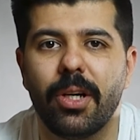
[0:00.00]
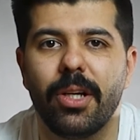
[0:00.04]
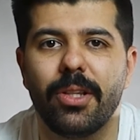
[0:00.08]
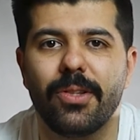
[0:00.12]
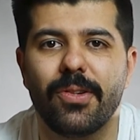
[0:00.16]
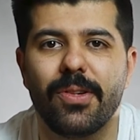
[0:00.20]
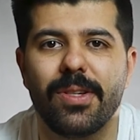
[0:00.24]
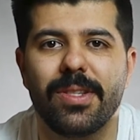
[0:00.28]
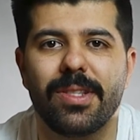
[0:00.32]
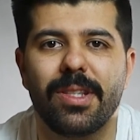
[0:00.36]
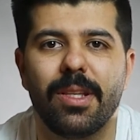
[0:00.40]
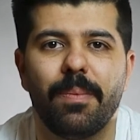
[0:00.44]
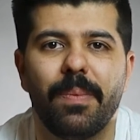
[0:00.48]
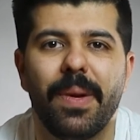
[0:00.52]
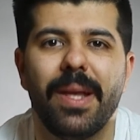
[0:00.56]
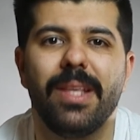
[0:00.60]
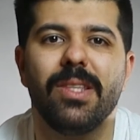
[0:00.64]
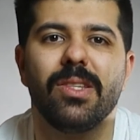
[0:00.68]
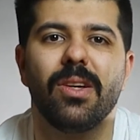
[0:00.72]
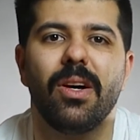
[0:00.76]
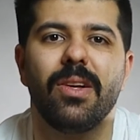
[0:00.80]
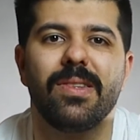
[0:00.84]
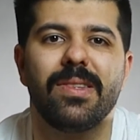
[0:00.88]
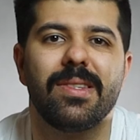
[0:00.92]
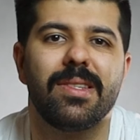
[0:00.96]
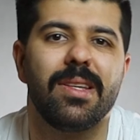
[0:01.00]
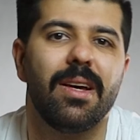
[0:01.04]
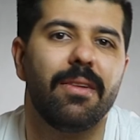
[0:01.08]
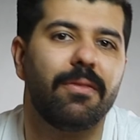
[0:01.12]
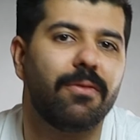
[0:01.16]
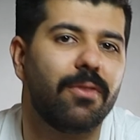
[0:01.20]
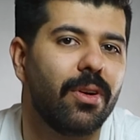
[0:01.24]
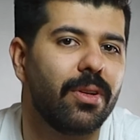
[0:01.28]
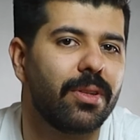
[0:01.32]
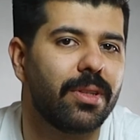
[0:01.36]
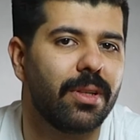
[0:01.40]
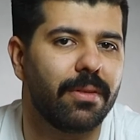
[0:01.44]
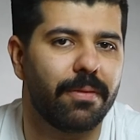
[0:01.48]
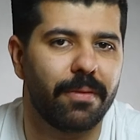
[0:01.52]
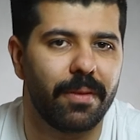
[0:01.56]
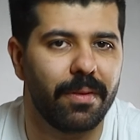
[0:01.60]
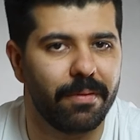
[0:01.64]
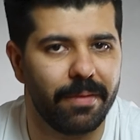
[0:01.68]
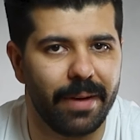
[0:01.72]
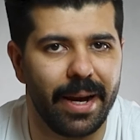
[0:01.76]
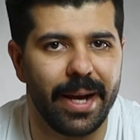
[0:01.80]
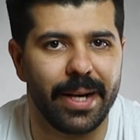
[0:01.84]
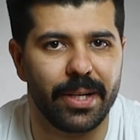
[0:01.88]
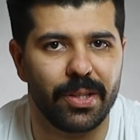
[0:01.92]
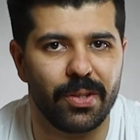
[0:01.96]
countries depends on several
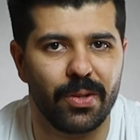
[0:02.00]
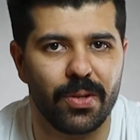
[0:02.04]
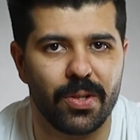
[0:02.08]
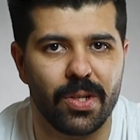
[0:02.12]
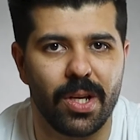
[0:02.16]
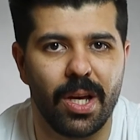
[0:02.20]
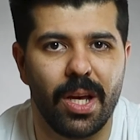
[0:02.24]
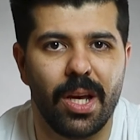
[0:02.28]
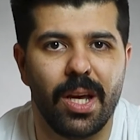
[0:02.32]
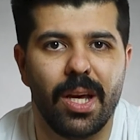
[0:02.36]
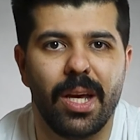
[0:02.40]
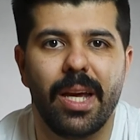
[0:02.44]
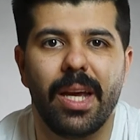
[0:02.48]
different factors,